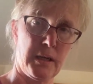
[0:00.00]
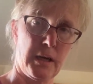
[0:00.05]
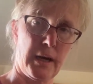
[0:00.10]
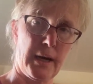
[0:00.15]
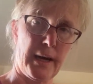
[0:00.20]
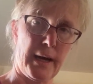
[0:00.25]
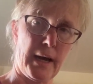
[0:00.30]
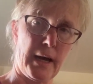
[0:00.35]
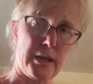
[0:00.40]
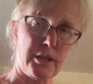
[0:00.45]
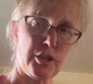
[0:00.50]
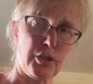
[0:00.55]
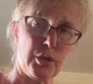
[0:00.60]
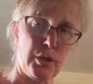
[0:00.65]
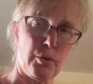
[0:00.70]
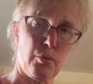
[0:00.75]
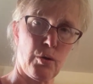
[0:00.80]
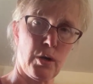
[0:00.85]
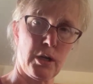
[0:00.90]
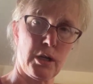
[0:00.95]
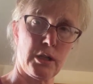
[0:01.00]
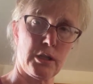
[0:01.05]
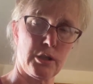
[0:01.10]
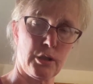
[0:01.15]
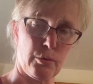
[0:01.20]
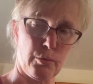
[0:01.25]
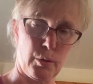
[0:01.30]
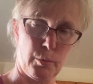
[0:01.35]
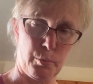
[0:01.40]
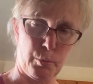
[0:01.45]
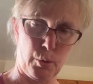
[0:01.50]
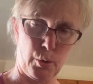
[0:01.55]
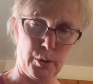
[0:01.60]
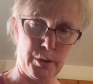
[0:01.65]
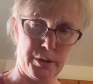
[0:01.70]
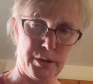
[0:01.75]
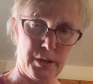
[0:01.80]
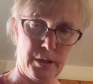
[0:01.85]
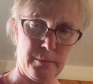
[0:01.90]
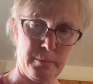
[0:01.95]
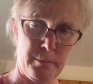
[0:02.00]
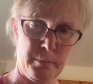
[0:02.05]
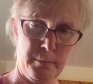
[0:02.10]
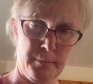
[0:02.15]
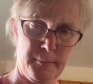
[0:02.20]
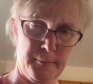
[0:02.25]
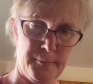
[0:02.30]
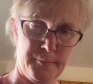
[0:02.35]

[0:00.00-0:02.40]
I actually wanted to report them,